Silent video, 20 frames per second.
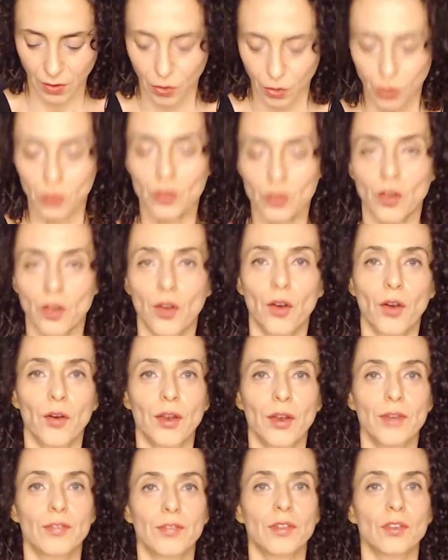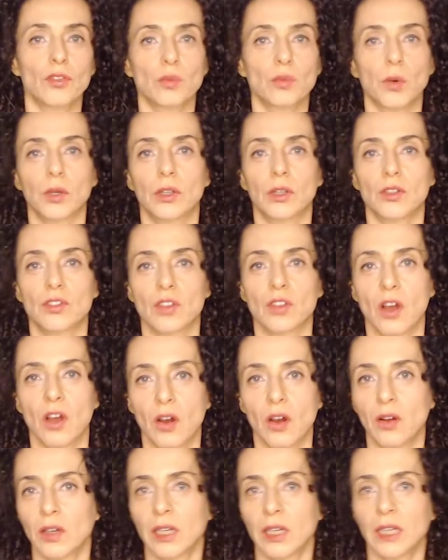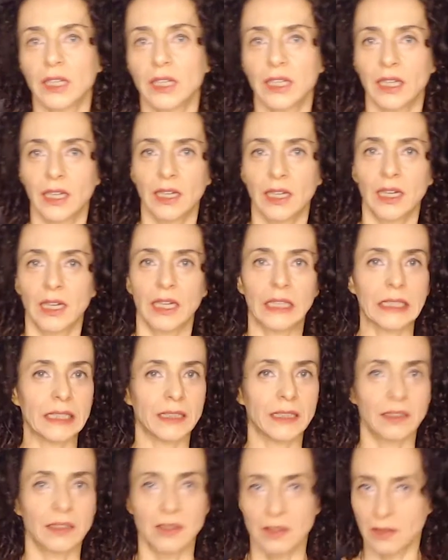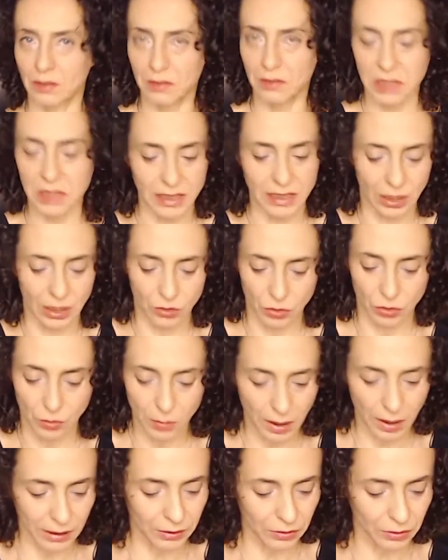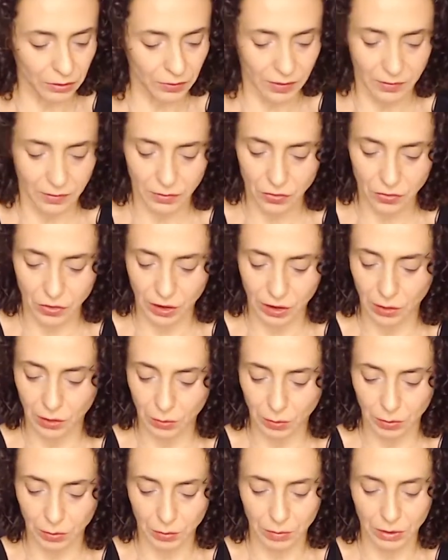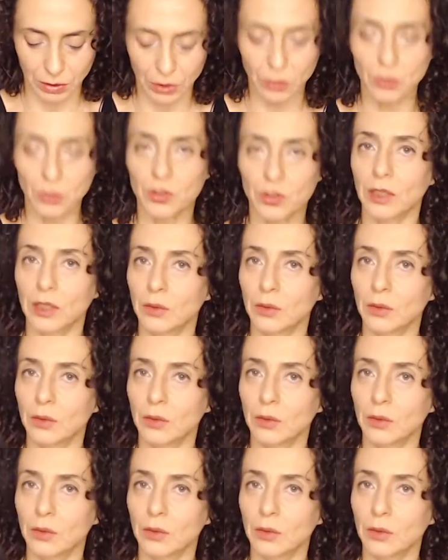So if this were a song in D natural minor, then the scale we would be using